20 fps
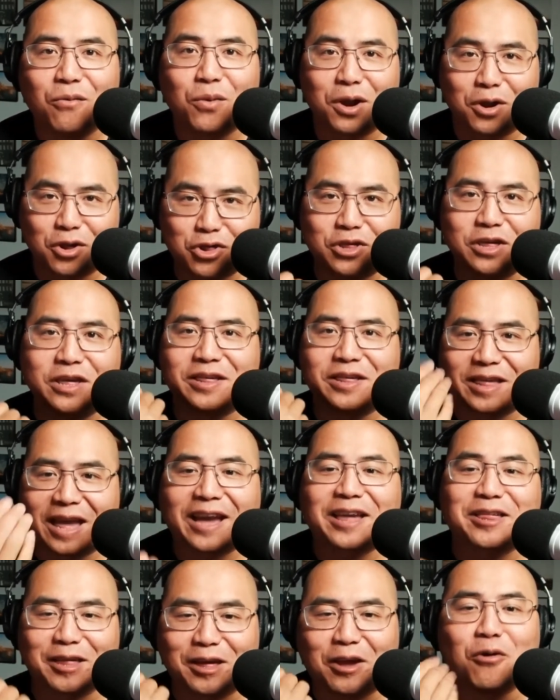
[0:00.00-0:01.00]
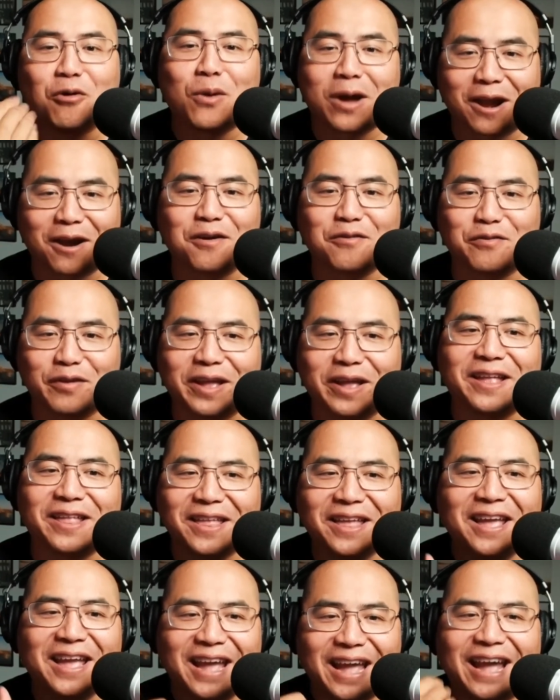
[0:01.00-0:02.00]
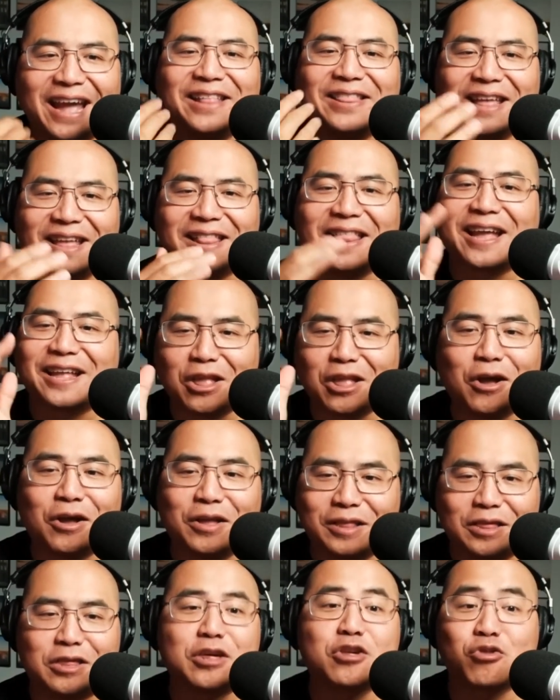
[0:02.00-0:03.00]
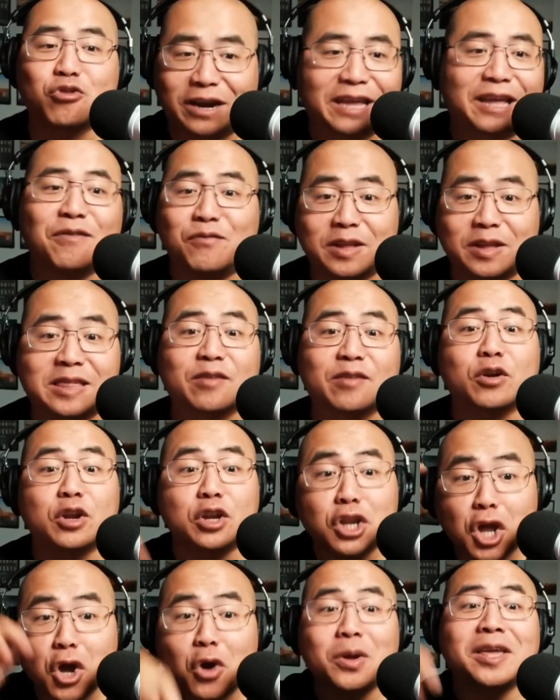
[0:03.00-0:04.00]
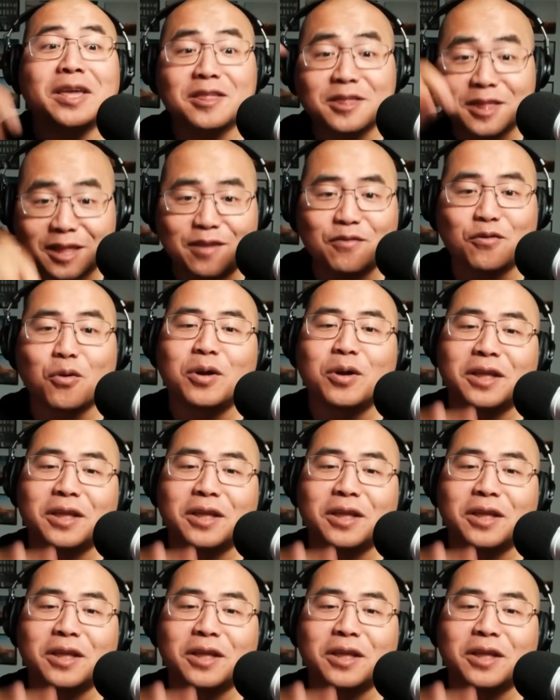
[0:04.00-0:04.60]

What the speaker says: Where she is actually aware of it, and then no, she's trying to convince everyone, no, he's the evil.